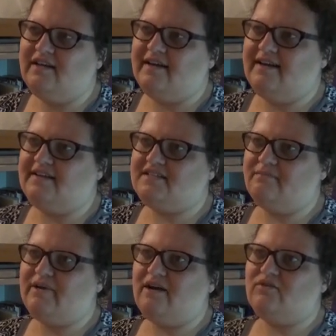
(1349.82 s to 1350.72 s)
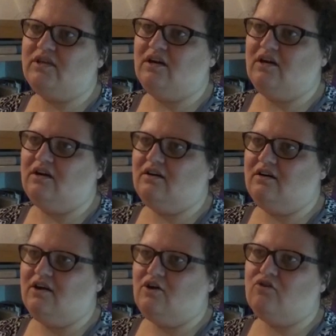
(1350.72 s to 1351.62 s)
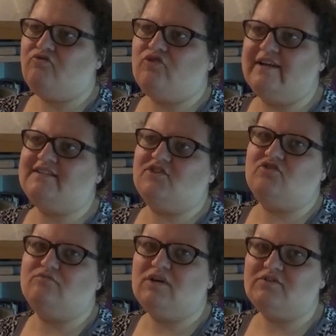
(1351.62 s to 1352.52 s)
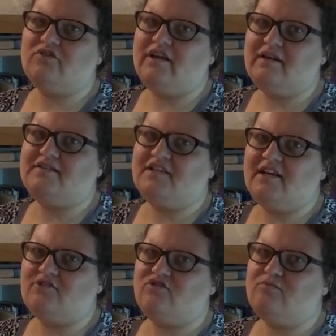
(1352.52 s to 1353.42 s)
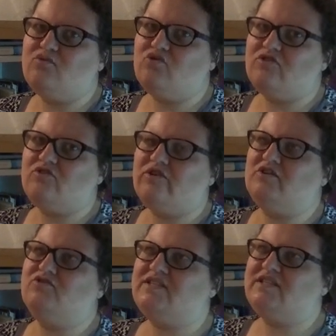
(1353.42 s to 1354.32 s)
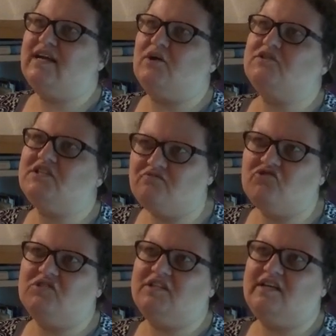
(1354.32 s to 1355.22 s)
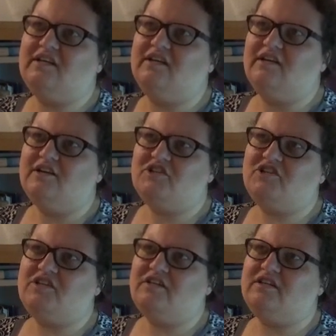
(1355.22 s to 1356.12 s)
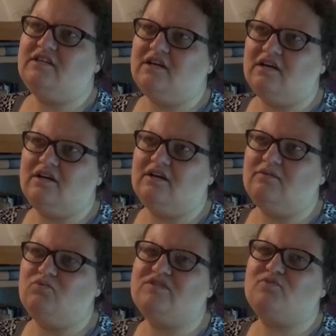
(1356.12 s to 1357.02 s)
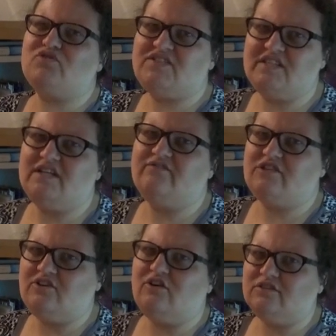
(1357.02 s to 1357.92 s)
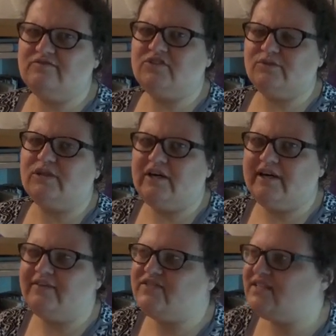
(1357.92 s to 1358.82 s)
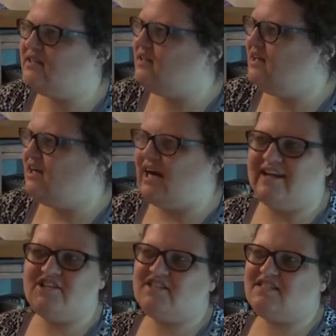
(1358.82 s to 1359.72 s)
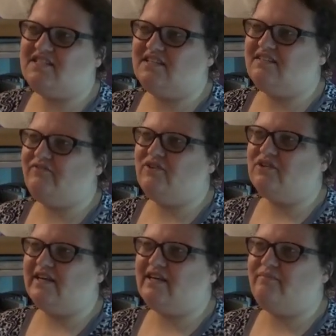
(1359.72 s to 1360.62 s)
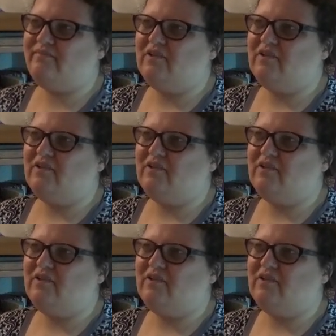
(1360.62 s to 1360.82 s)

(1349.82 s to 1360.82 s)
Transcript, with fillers: and it's about uh, her friends and her mother getting together to mourn her, and you see how differently she uh, was perceived in all of their lives. I just uh, feel like